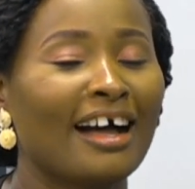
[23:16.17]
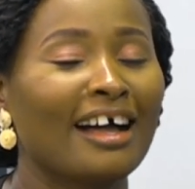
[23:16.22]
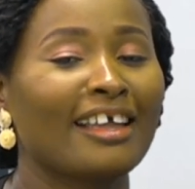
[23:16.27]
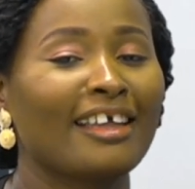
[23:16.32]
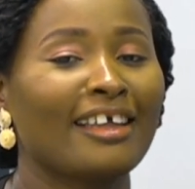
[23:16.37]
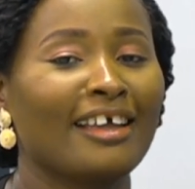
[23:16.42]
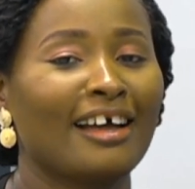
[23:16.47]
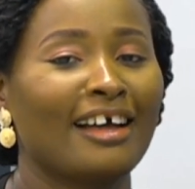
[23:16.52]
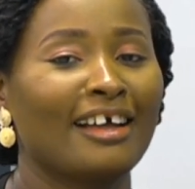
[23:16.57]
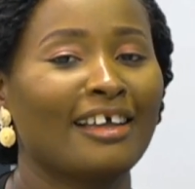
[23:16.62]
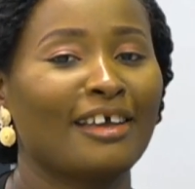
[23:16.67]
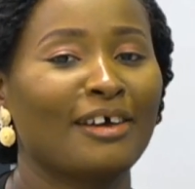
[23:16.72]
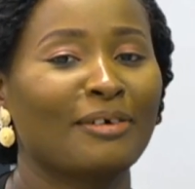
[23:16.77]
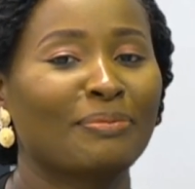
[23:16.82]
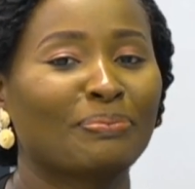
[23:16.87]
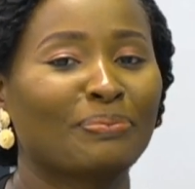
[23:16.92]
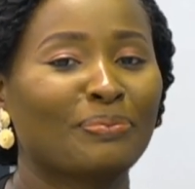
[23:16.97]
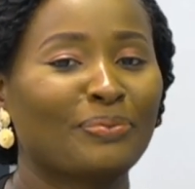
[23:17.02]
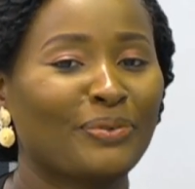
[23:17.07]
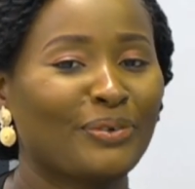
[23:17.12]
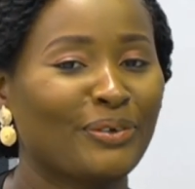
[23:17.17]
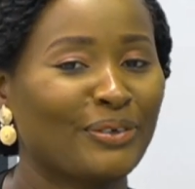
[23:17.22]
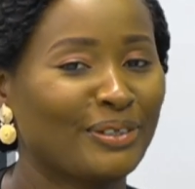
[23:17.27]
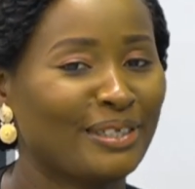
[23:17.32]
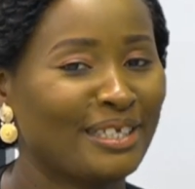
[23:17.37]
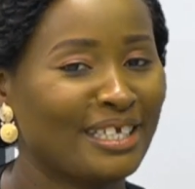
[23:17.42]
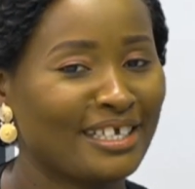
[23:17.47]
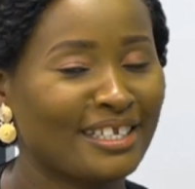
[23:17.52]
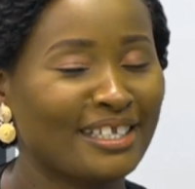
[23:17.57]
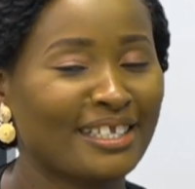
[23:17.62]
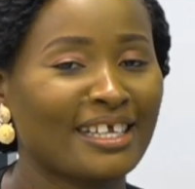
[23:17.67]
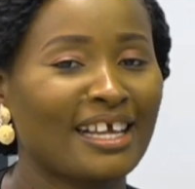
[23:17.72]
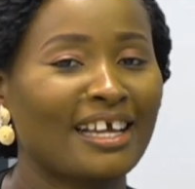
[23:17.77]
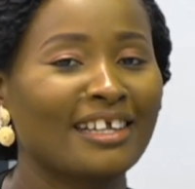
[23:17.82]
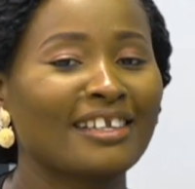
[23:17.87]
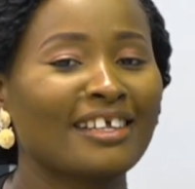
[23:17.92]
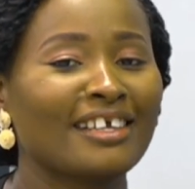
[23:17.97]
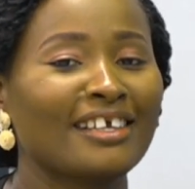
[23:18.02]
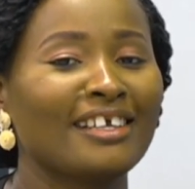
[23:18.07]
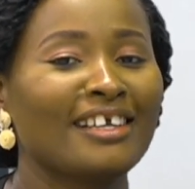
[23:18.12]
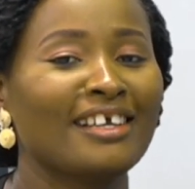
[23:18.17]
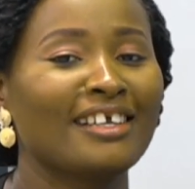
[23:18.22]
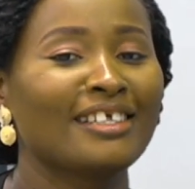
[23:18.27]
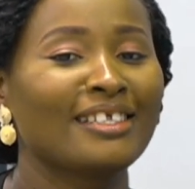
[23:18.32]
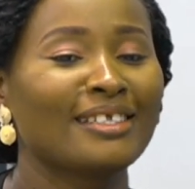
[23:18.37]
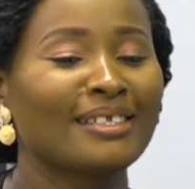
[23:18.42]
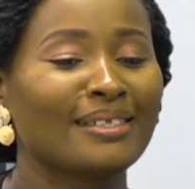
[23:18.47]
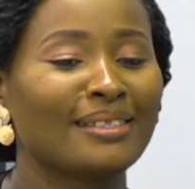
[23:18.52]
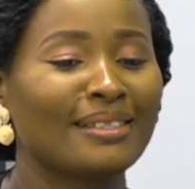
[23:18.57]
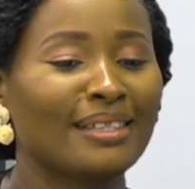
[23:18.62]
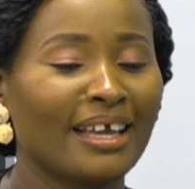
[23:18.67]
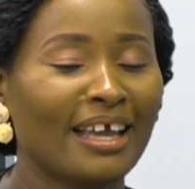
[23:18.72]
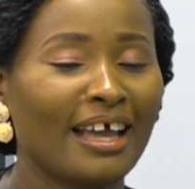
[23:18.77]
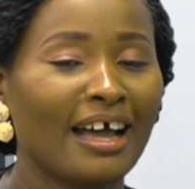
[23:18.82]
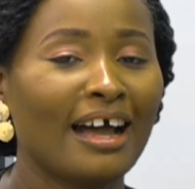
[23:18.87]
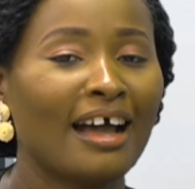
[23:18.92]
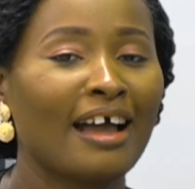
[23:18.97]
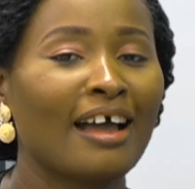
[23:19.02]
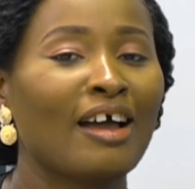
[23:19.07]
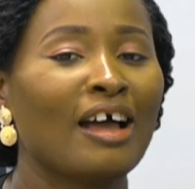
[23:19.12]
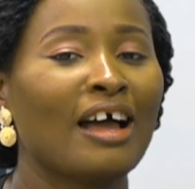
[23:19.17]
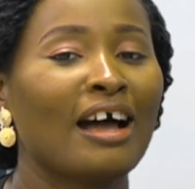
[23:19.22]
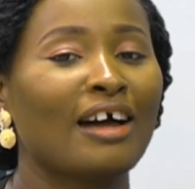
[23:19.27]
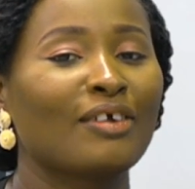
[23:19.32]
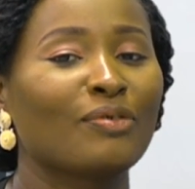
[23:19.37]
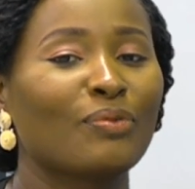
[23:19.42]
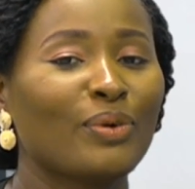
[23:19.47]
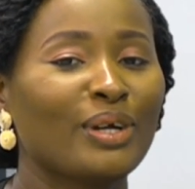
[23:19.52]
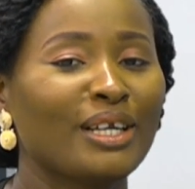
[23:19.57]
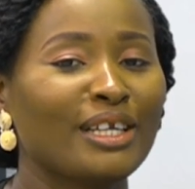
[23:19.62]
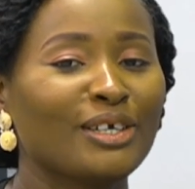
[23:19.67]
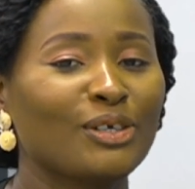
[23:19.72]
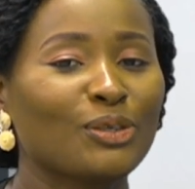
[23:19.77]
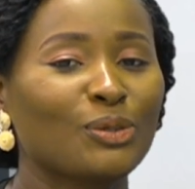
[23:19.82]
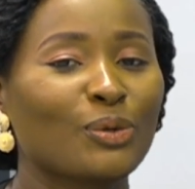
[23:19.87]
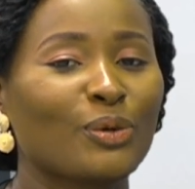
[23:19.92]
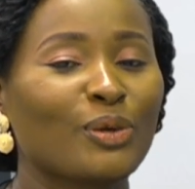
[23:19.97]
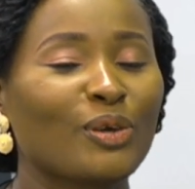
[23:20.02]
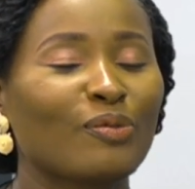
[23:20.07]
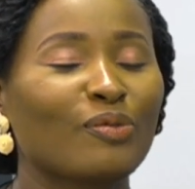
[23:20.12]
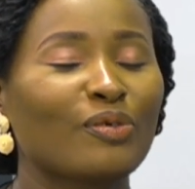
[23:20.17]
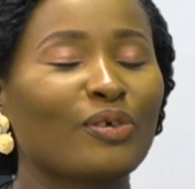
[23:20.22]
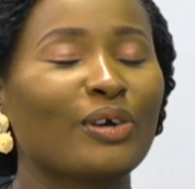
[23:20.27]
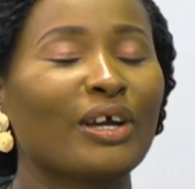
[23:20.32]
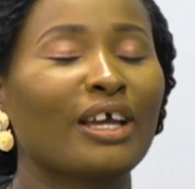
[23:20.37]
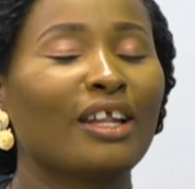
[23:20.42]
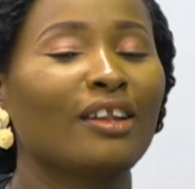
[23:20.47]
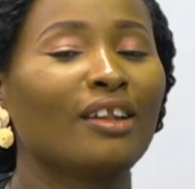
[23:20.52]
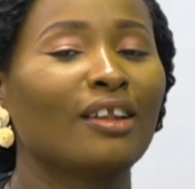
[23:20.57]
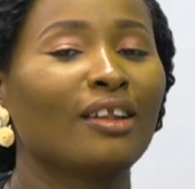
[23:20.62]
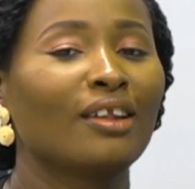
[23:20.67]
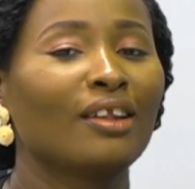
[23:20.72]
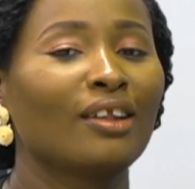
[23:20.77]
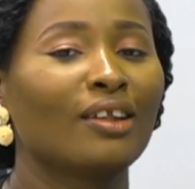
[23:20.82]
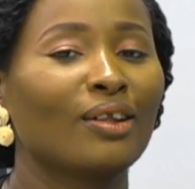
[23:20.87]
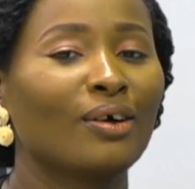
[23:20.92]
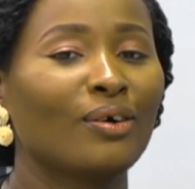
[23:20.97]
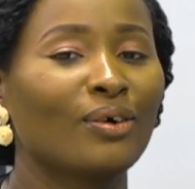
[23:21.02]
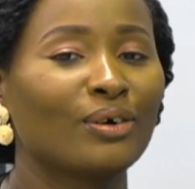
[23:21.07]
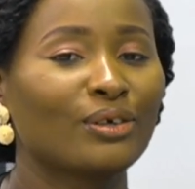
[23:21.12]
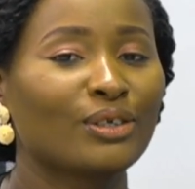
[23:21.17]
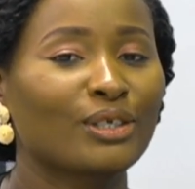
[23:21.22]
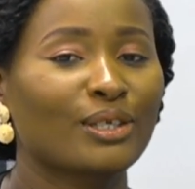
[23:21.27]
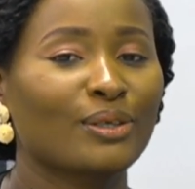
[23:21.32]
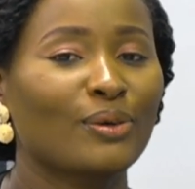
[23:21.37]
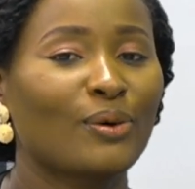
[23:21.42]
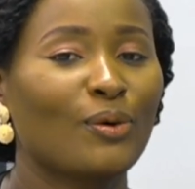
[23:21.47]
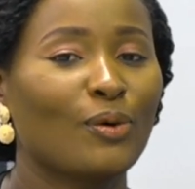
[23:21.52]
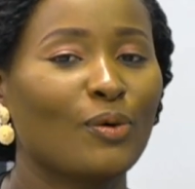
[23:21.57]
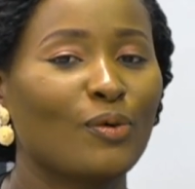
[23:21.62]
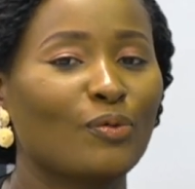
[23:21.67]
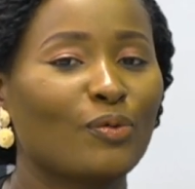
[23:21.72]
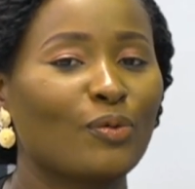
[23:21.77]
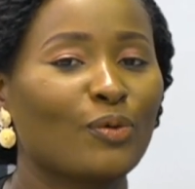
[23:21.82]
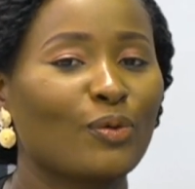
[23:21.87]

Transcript: I am your date," and he is there and willing to give you a lot of